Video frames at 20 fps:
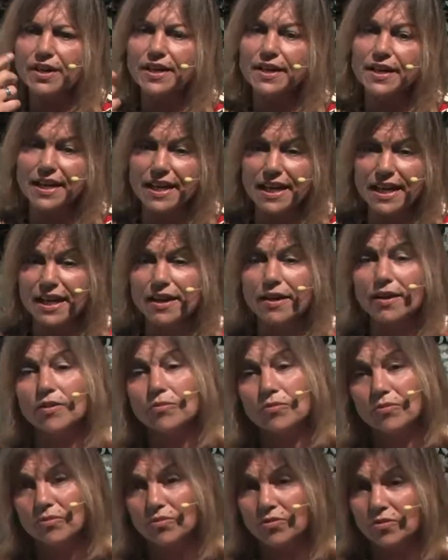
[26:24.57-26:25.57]
And he
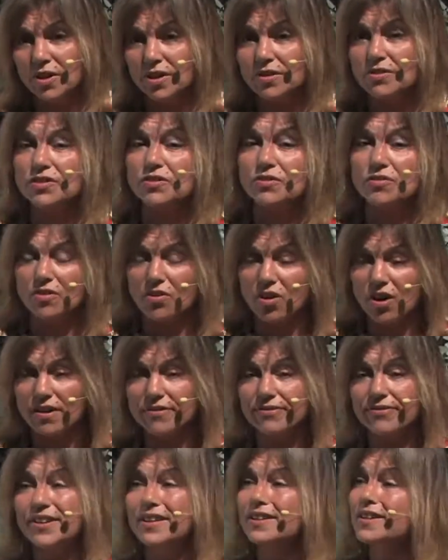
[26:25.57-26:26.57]
would
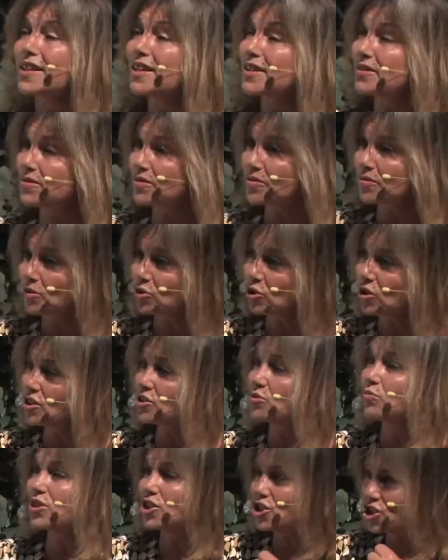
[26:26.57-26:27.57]
often, his
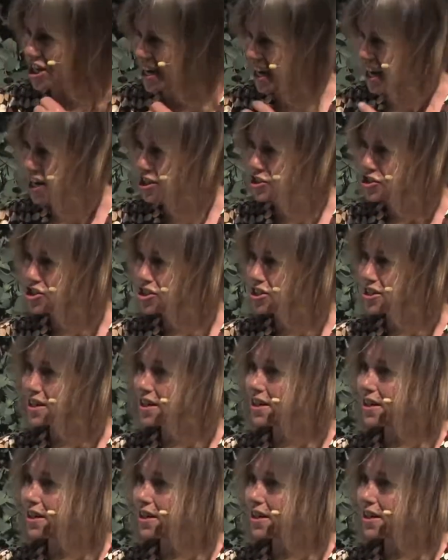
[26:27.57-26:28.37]
looks would change.